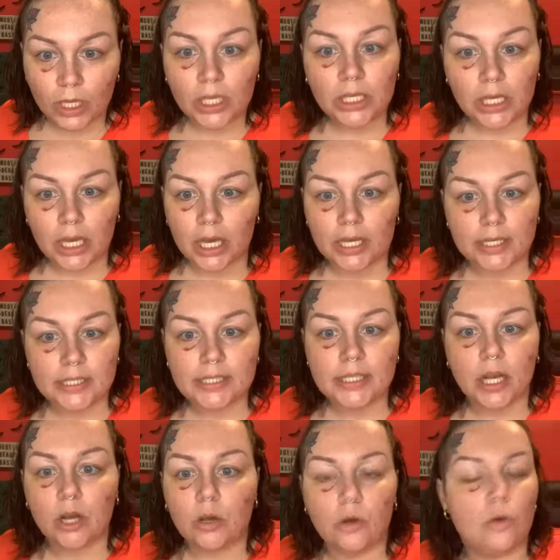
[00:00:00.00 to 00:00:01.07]
Yeah,
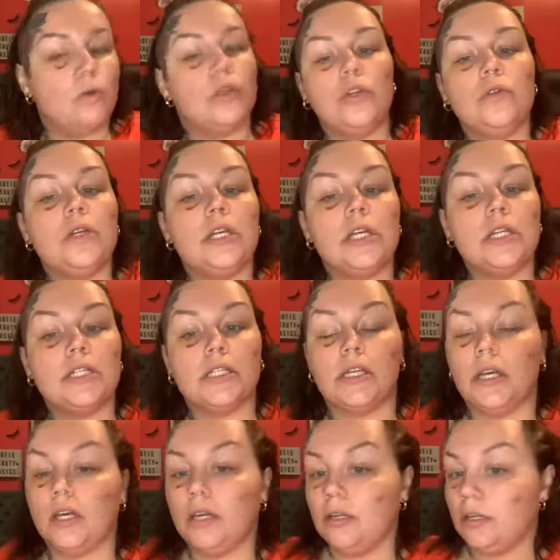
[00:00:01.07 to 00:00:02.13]
so you need
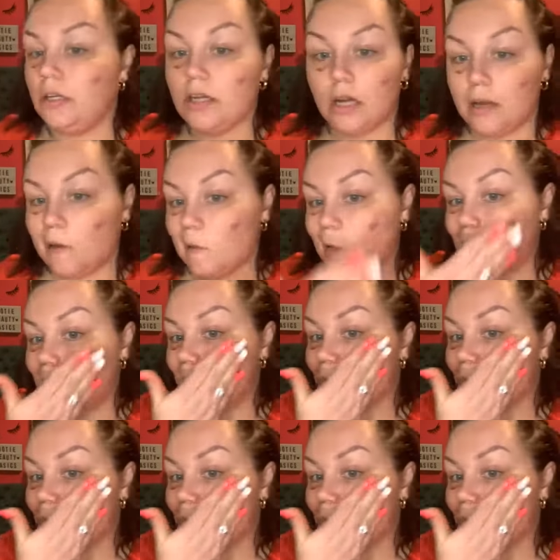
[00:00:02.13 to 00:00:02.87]
to not